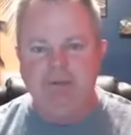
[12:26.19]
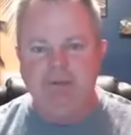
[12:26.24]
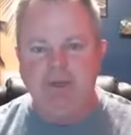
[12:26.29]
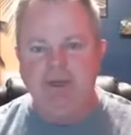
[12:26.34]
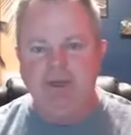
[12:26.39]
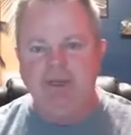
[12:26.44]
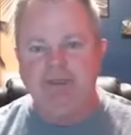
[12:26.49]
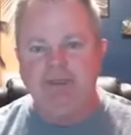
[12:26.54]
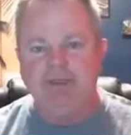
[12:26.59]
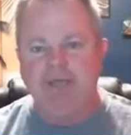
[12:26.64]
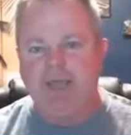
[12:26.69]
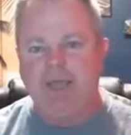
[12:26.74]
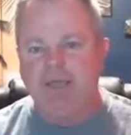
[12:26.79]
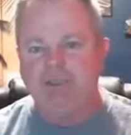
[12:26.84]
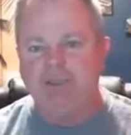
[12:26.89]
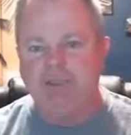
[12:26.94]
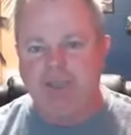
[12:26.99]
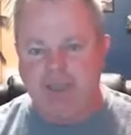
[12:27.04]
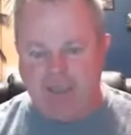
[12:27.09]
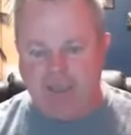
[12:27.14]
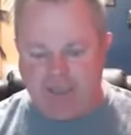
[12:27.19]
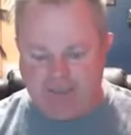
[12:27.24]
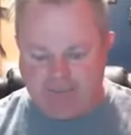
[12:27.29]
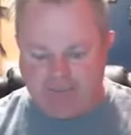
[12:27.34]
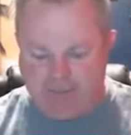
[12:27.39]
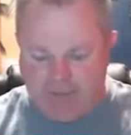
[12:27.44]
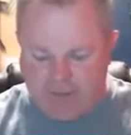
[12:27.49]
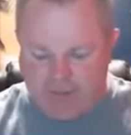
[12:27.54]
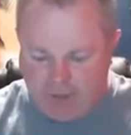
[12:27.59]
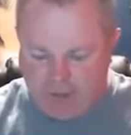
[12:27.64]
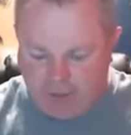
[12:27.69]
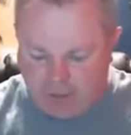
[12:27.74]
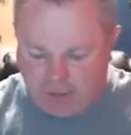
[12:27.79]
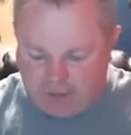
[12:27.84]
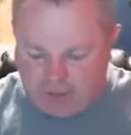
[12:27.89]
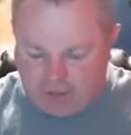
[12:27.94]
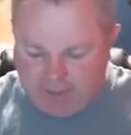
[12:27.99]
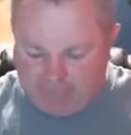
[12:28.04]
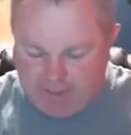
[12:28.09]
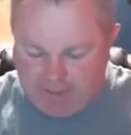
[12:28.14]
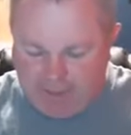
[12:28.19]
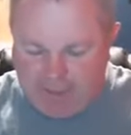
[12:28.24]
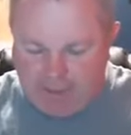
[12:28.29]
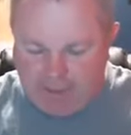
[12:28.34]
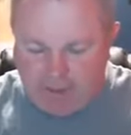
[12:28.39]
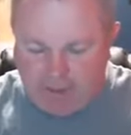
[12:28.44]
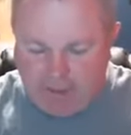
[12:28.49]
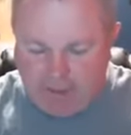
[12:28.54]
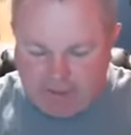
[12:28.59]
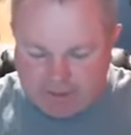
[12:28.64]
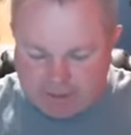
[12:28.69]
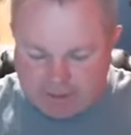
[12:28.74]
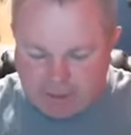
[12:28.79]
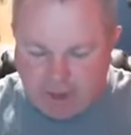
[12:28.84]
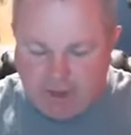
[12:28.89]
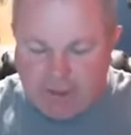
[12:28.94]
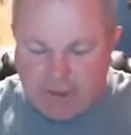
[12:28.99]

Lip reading: Really, to actually get your campaign like starting